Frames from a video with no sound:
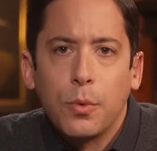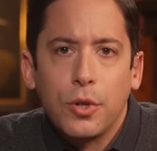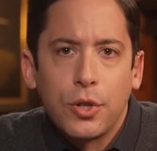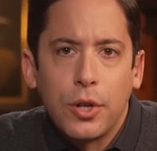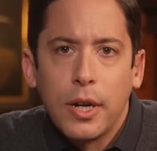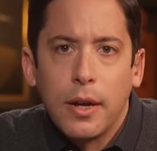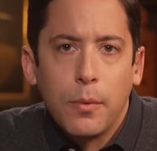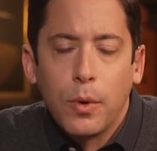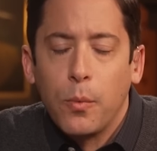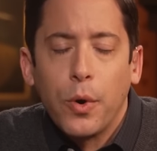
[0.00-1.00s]
We're just going
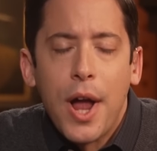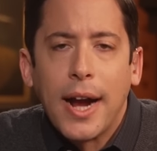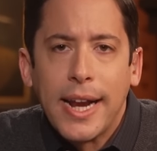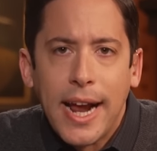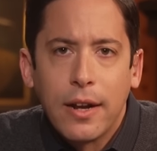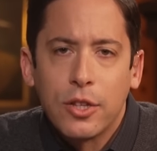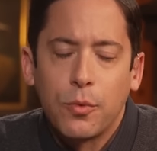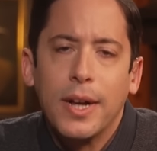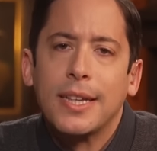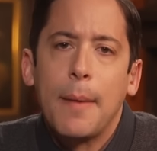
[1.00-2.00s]
to we're we're not getting out of
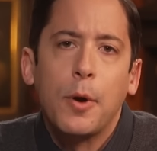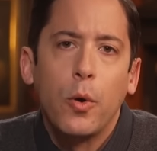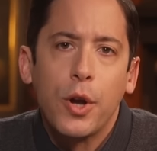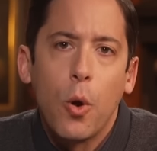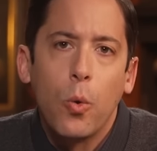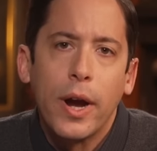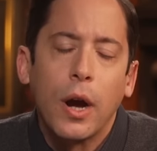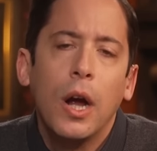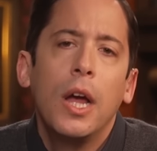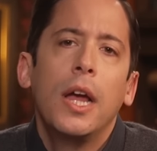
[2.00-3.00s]
this race. I'm going nowhere.